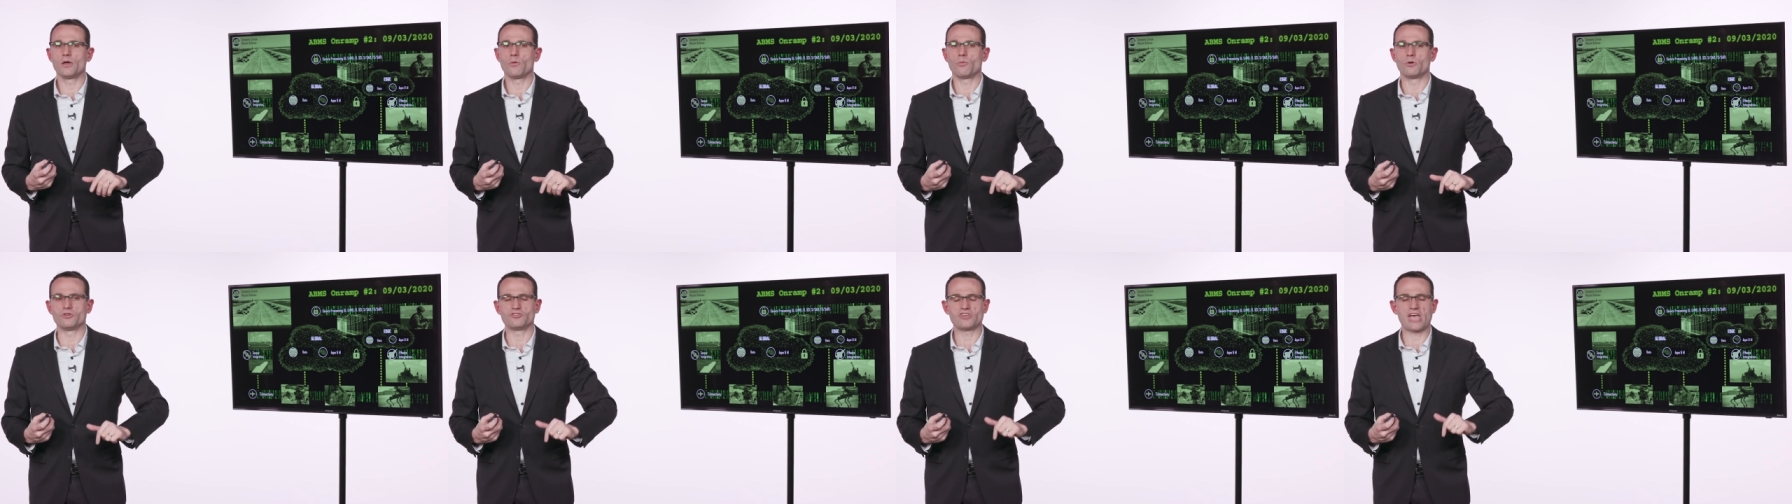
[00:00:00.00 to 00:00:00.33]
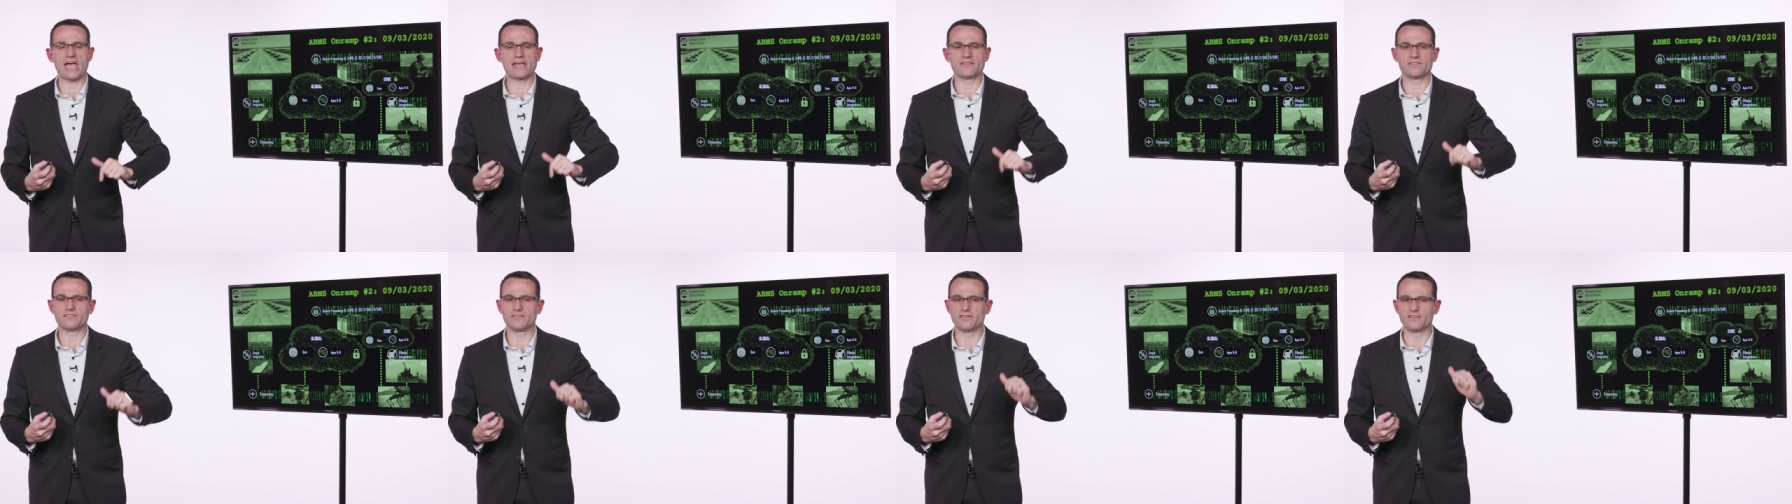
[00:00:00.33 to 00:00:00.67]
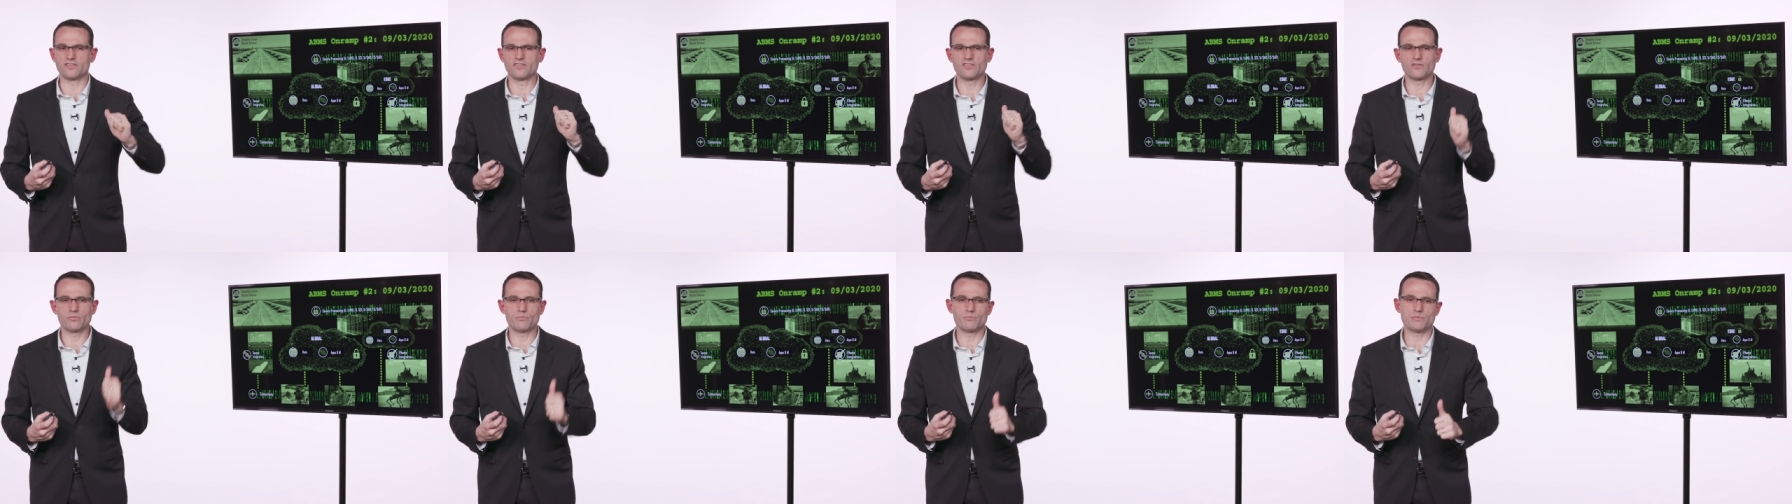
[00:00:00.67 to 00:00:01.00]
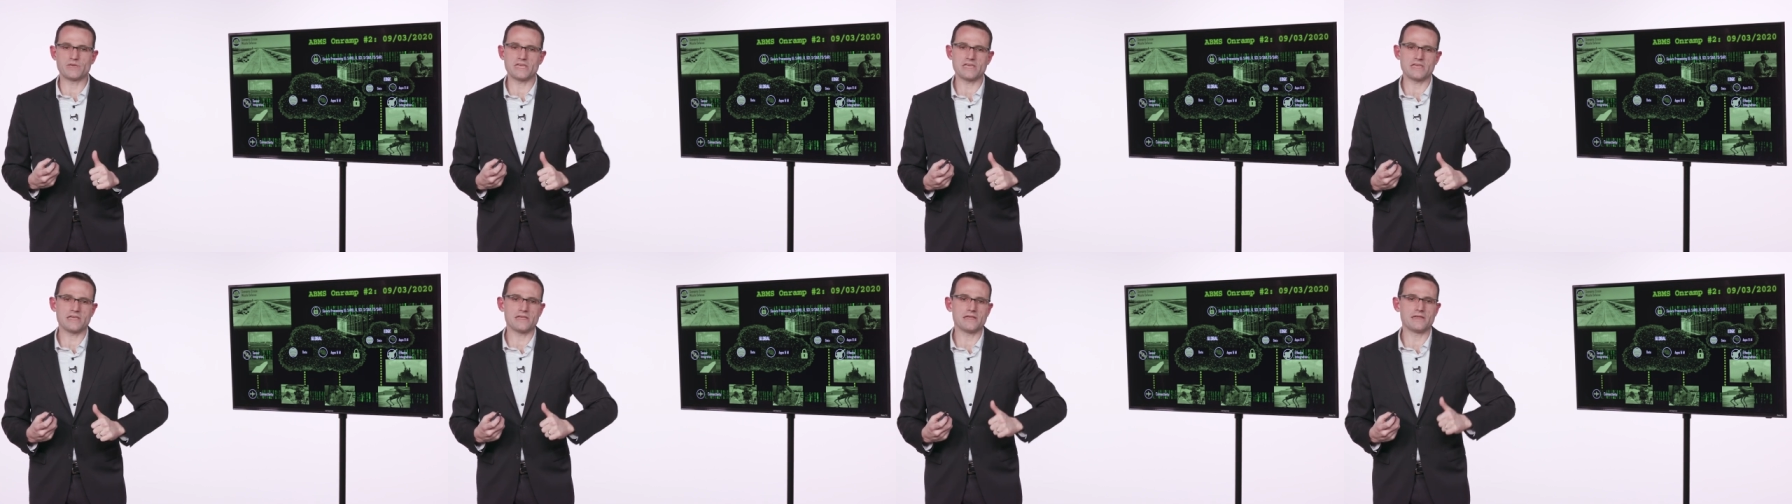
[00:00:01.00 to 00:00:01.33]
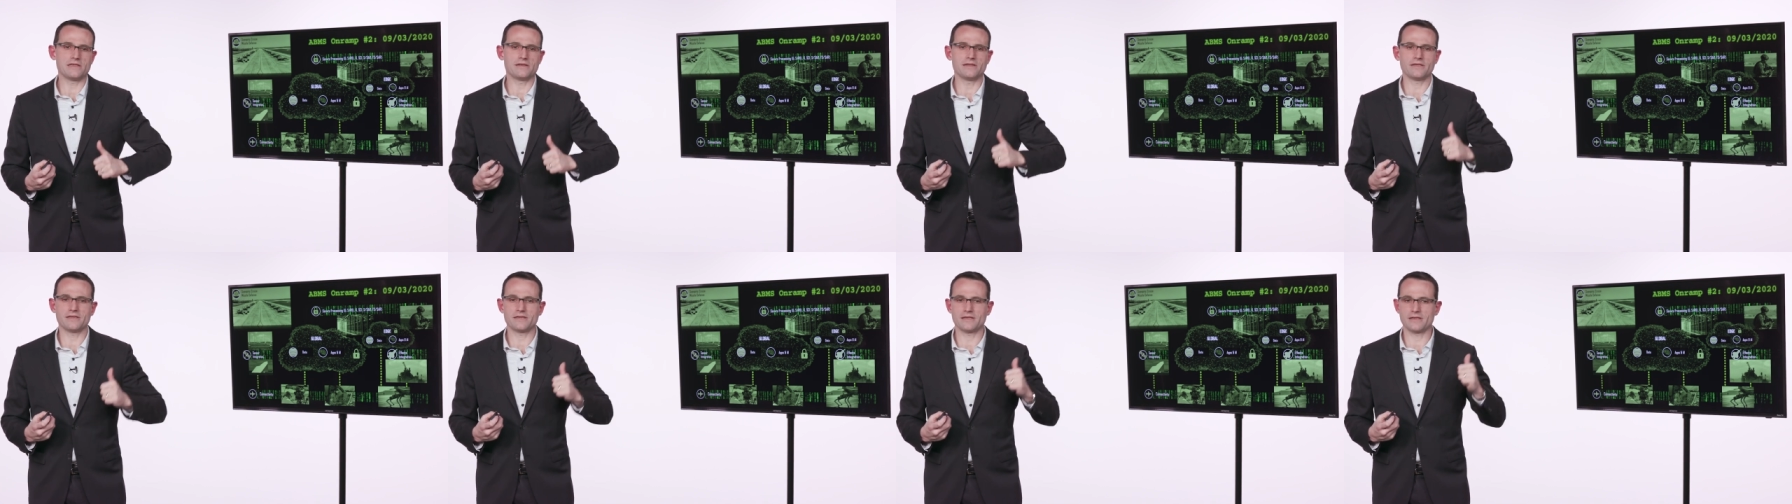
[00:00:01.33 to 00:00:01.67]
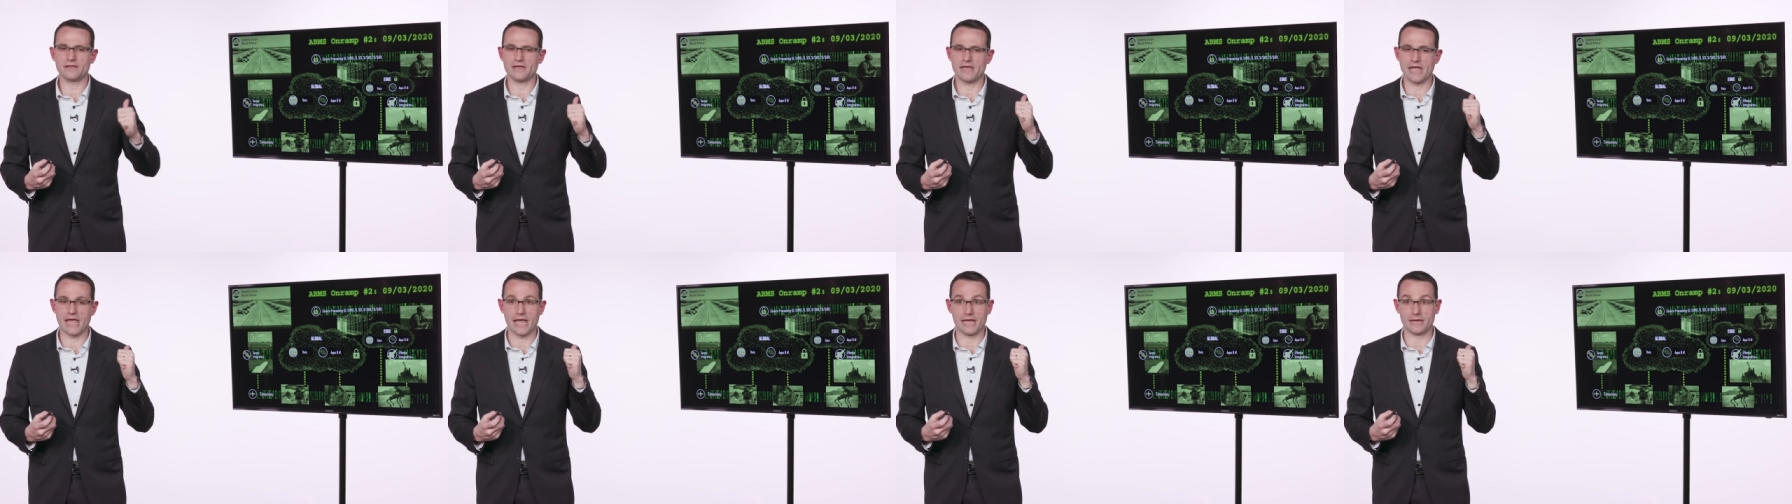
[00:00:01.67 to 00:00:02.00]
which has the speed
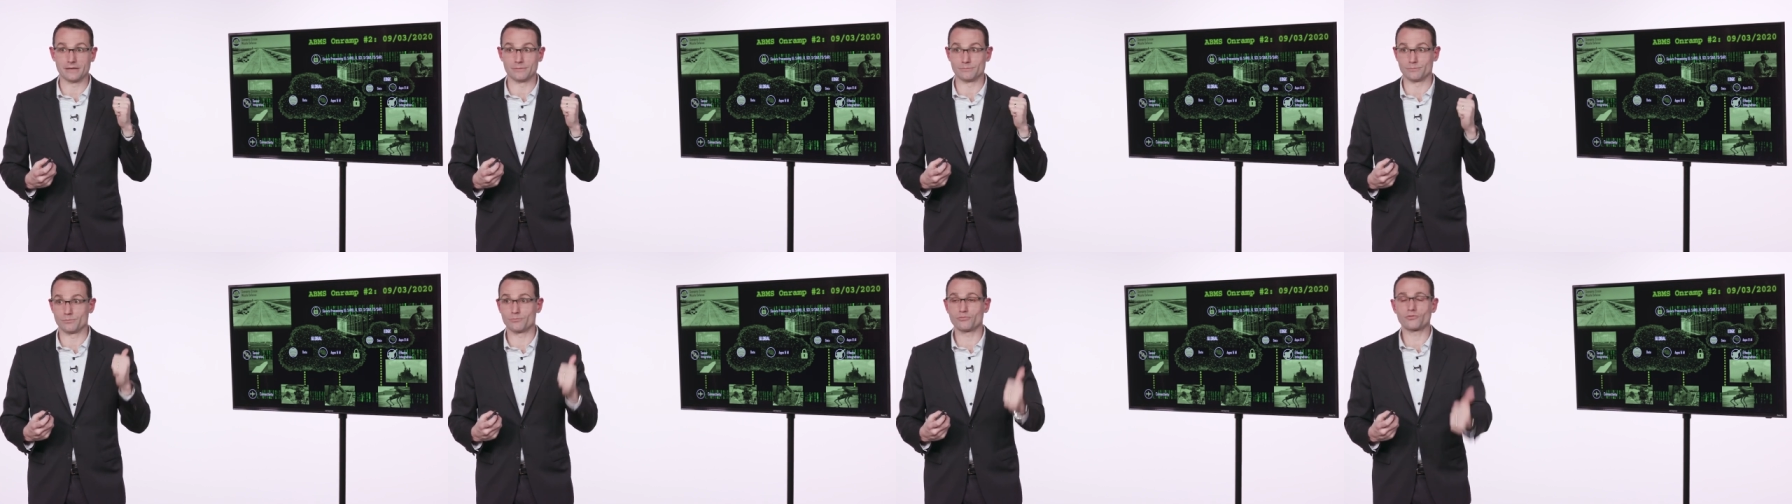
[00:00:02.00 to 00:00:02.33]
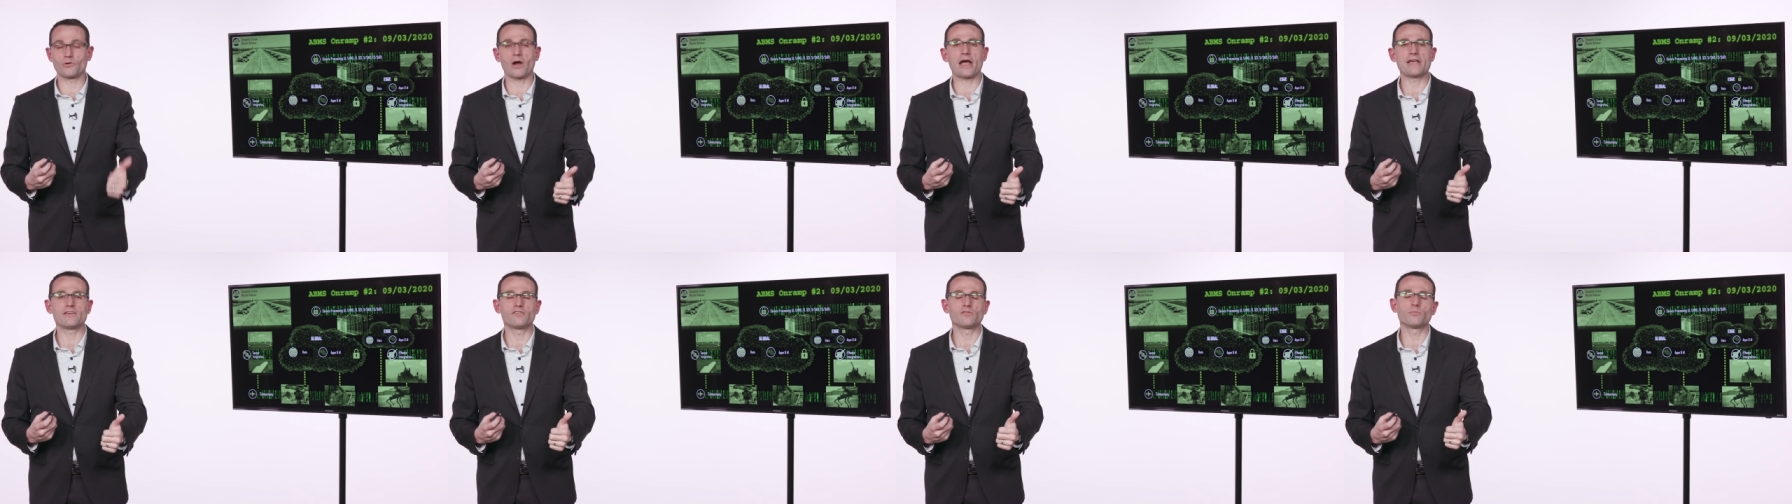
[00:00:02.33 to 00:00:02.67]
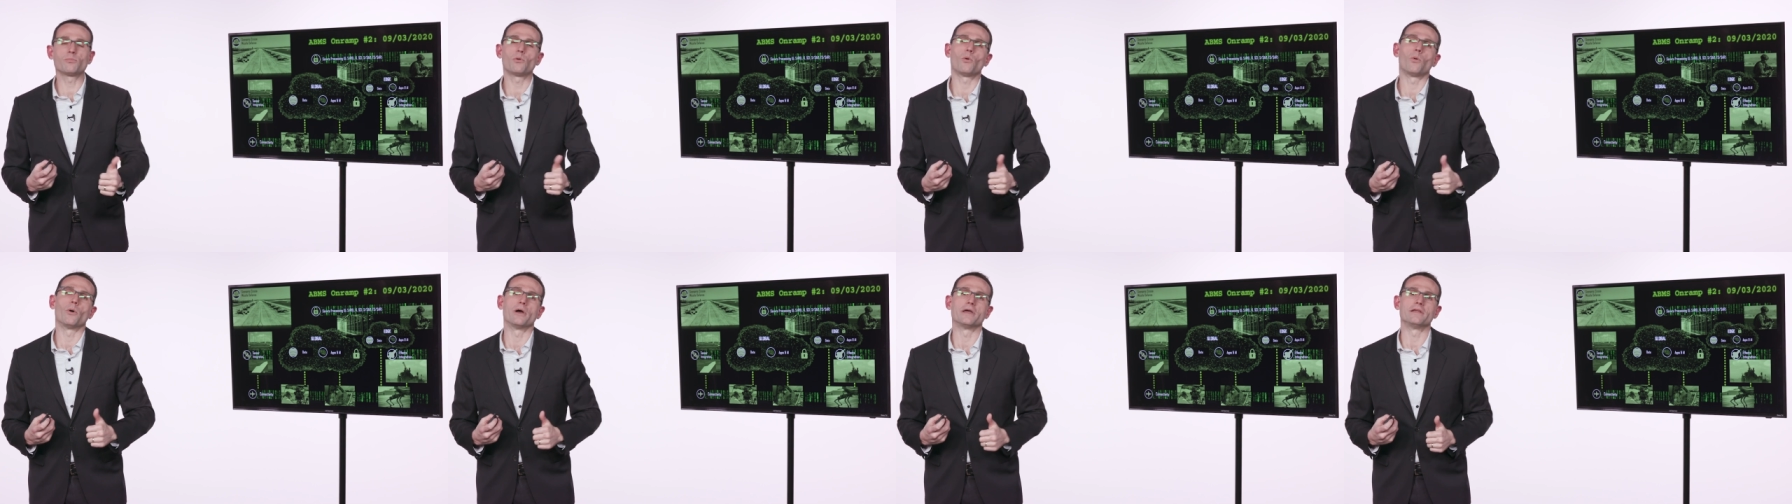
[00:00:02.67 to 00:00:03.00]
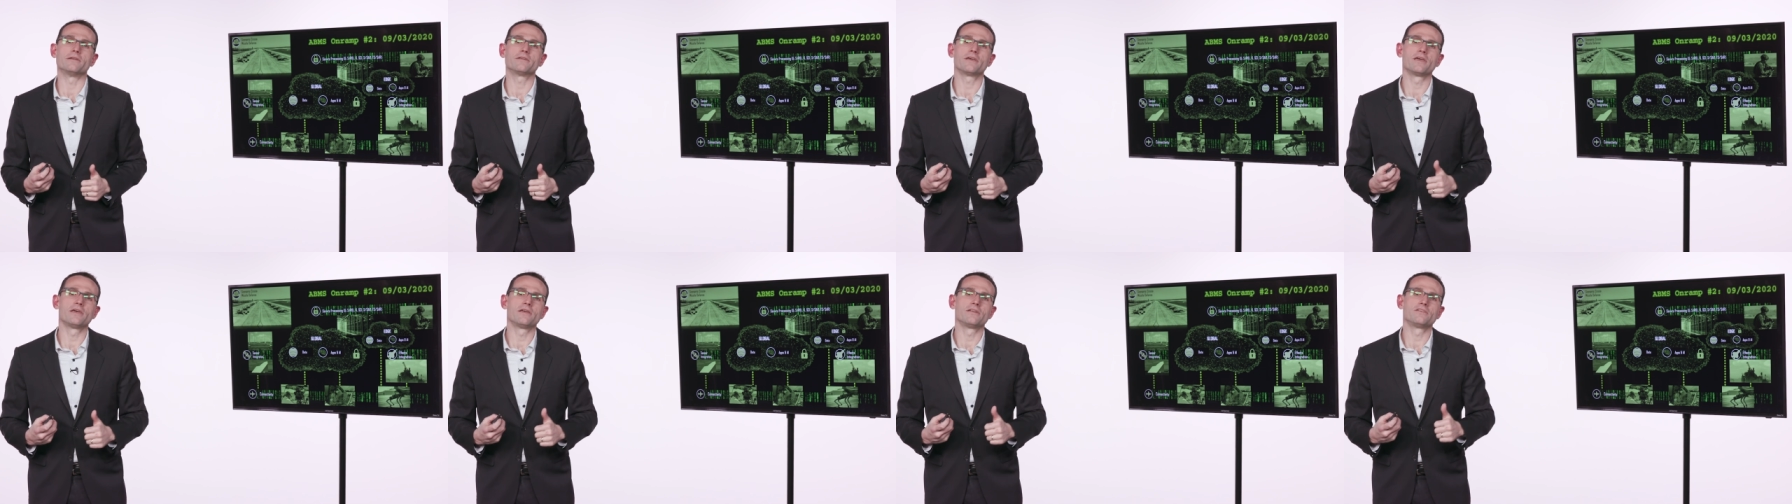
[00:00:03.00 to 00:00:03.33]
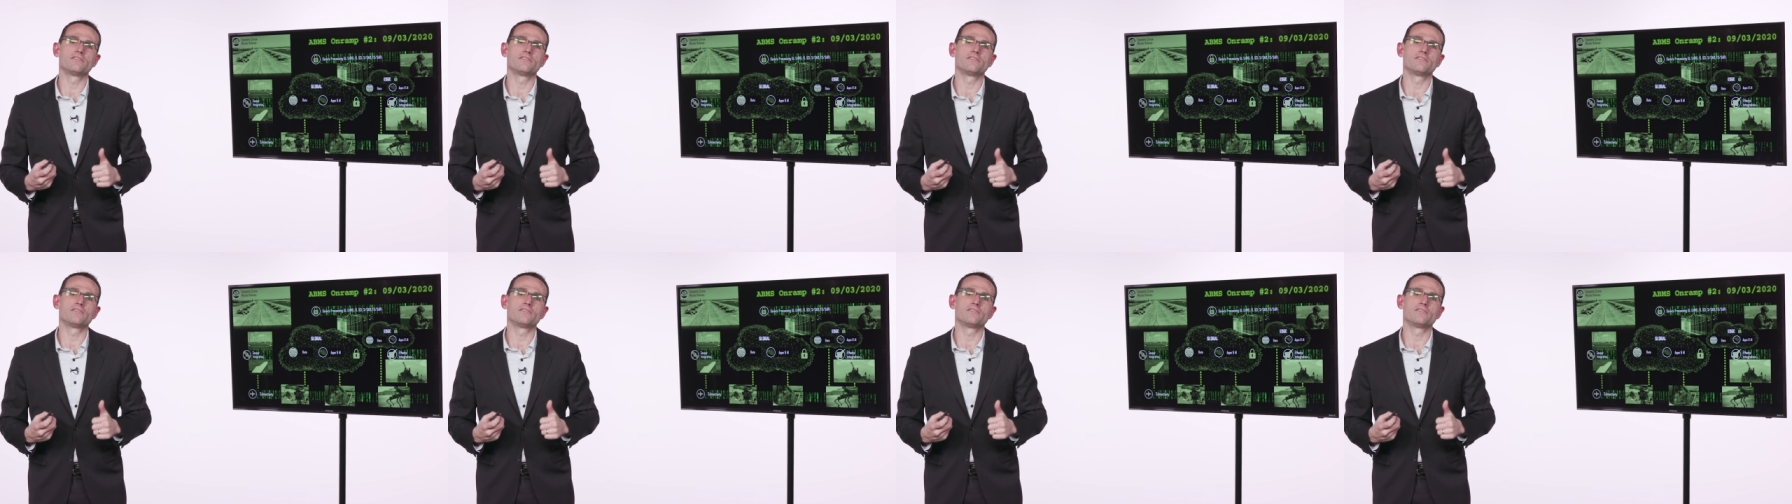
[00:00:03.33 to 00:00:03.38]
and price point